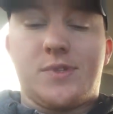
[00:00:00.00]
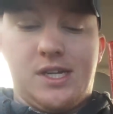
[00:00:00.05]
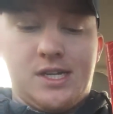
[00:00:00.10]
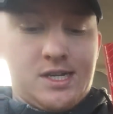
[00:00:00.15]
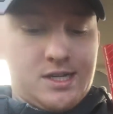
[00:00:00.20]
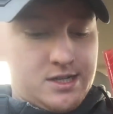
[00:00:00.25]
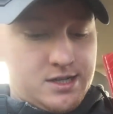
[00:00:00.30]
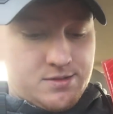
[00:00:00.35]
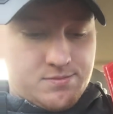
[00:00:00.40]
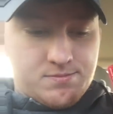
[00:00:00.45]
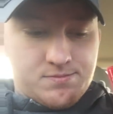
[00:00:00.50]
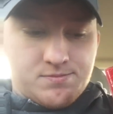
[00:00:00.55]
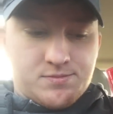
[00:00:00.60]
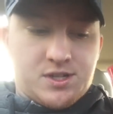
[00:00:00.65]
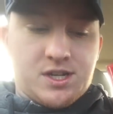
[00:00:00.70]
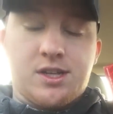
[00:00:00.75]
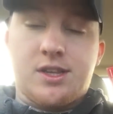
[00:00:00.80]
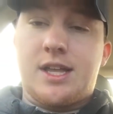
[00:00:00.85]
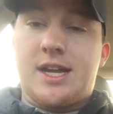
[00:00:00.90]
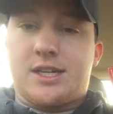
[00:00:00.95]
um,
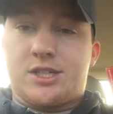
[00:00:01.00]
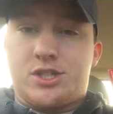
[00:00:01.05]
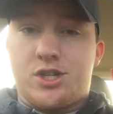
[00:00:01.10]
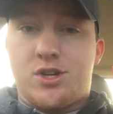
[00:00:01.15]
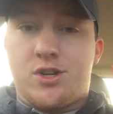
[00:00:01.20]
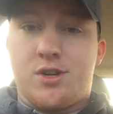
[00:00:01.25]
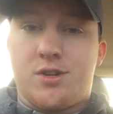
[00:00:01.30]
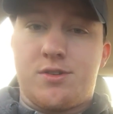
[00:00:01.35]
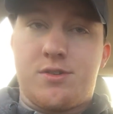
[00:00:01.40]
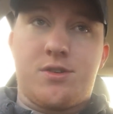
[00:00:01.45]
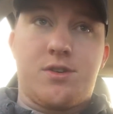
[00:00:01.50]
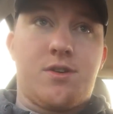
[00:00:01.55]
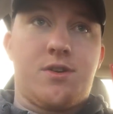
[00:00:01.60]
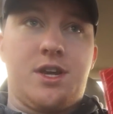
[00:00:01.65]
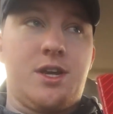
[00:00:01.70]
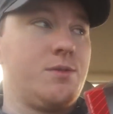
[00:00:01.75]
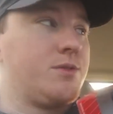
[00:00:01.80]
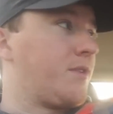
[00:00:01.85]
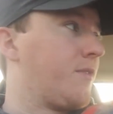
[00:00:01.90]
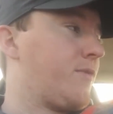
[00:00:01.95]
collector. Freak.
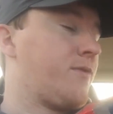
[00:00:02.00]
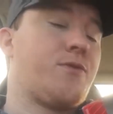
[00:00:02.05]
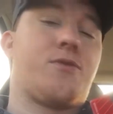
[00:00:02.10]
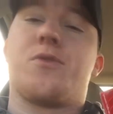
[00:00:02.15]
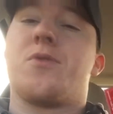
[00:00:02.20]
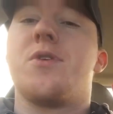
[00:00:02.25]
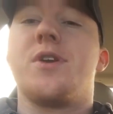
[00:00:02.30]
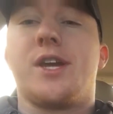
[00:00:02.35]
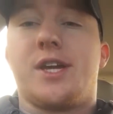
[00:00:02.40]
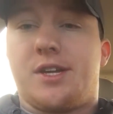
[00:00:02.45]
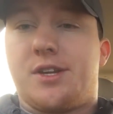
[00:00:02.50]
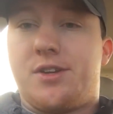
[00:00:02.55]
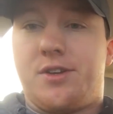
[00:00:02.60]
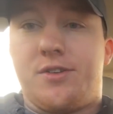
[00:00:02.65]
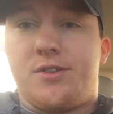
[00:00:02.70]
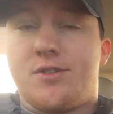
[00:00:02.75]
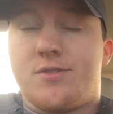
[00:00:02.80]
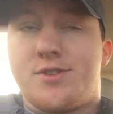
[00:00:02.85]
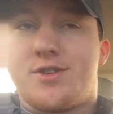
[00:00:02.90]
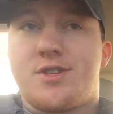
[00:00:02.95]
He was a freak,
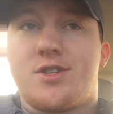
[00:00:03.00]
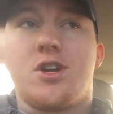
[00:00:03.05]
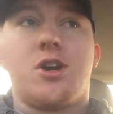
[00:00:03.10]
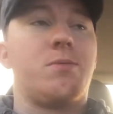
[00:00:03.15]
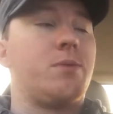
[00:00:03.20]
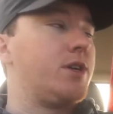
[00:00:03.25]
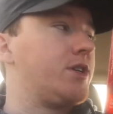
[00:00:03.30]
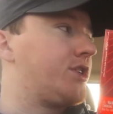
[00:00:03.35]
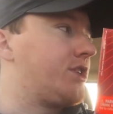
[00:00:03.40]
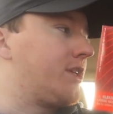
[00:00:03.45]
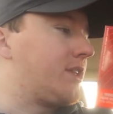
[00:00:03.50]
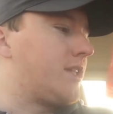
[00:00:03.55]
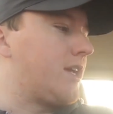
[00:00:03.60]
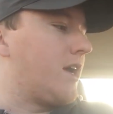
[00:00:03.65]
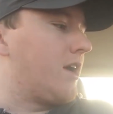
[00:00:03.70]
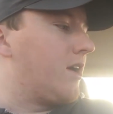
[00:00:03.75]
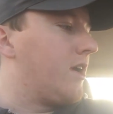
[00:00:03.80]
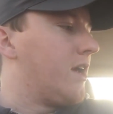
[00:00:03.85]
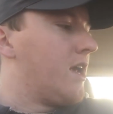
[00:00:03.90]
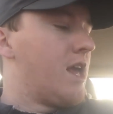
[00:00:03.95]
dude. There's so much shit
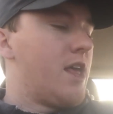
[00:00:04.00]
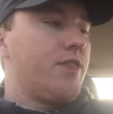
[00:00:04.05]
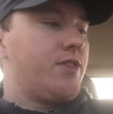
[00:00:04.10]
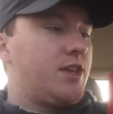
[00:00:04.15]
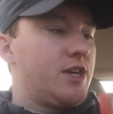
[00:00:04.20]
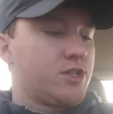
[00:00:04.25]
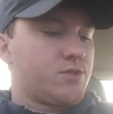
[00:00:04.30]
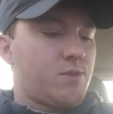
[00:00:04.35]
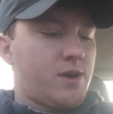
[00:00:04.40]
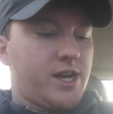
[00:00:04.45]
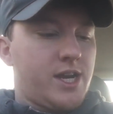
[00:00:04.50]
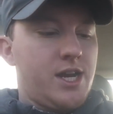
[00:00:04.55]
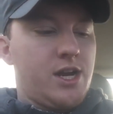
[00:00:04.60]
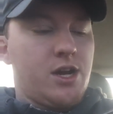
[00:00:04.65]
there. This right